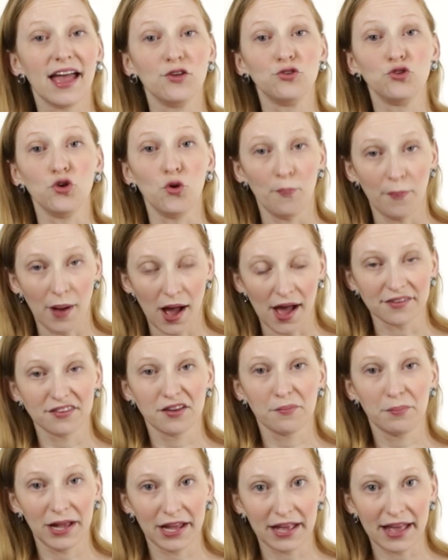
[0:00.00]
as you
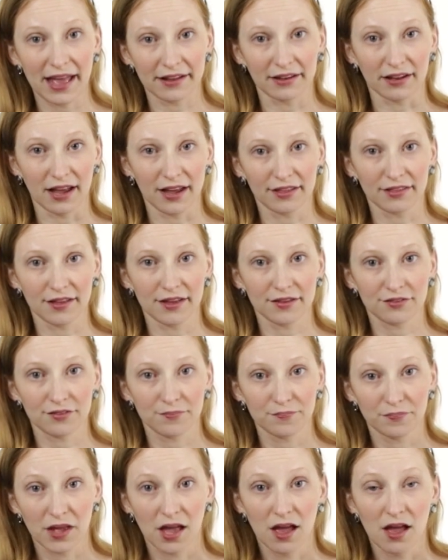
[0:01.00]
possibly can like this,
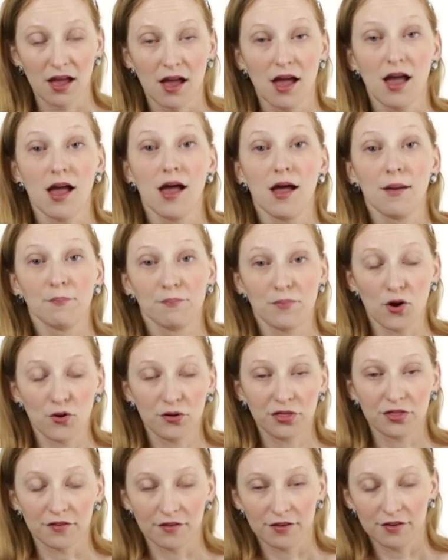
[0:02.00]

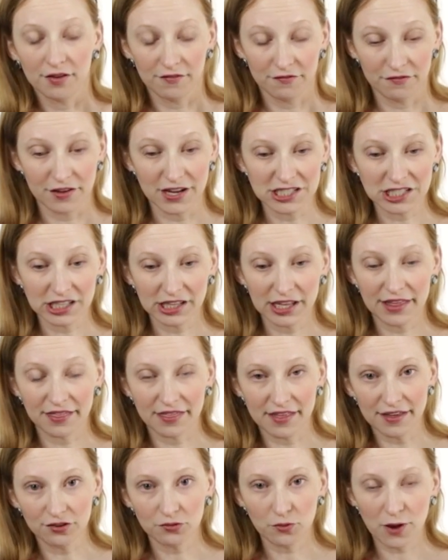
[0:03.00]
both visually
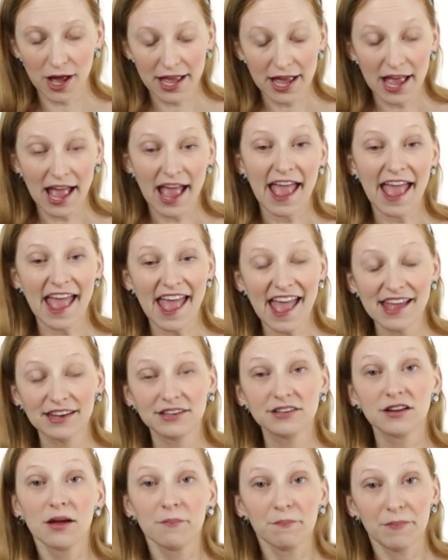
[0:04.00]
this way
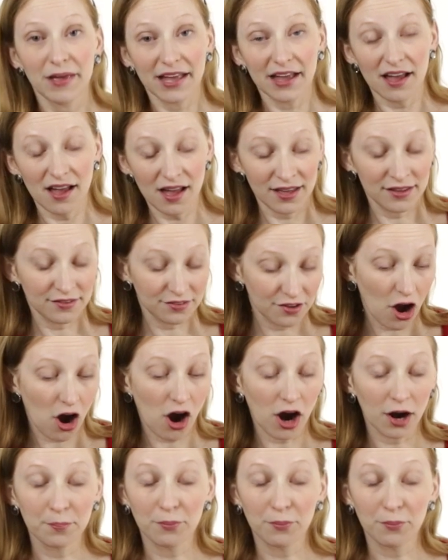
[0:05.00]
and because our